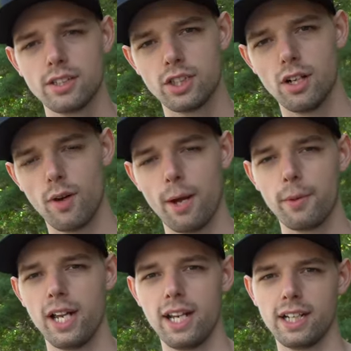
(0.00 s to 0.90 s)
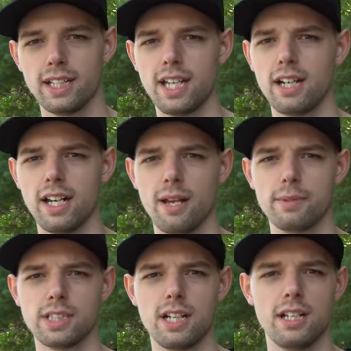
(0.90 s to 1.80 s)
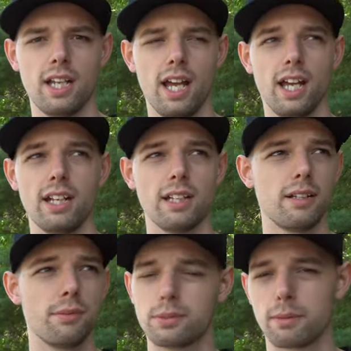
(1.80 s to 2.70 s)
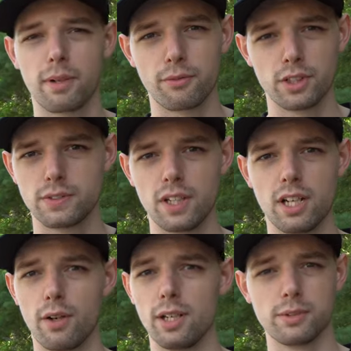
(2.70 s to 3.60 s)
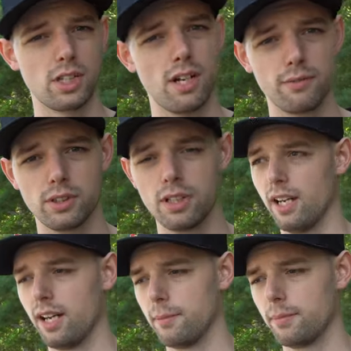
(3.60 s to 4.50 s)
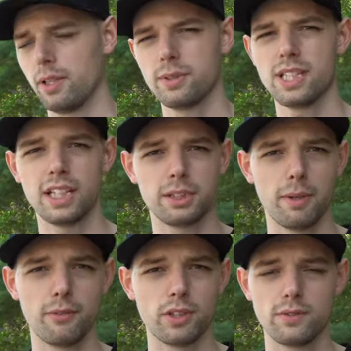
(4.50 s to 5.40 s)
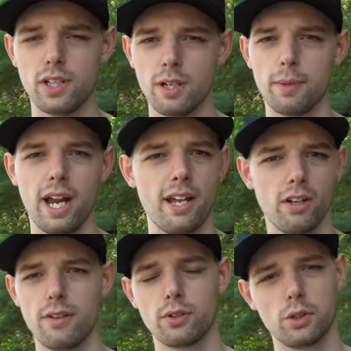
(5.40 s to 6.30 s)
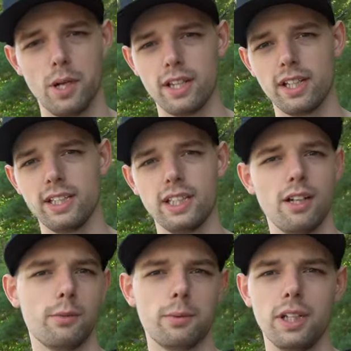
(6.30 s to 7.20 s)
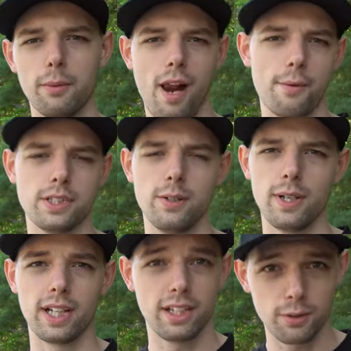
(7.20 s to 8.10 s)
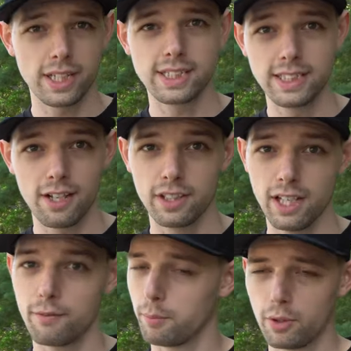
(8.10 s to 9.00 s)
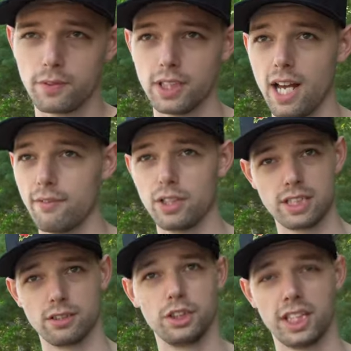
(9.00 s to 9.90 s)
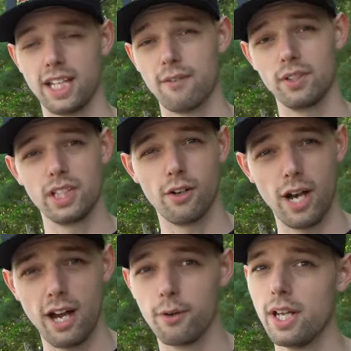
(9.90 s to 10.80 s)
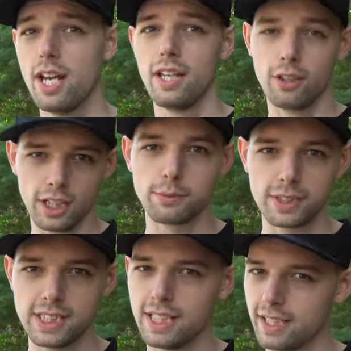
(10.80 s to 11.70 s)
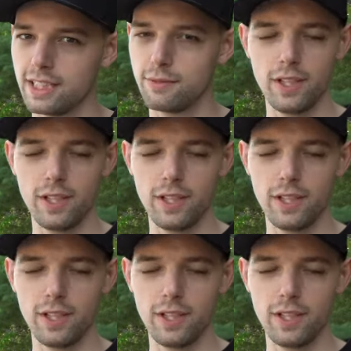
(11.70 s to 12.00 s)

So I went ahead and got that on Amazon and it was like my first video and it was awful. Um, it wasn't actually my first video, but I had awful quality, didn't know really what I was doing. You guys can tell that I've improved a lot if you guys go check that video out. You guys will see that this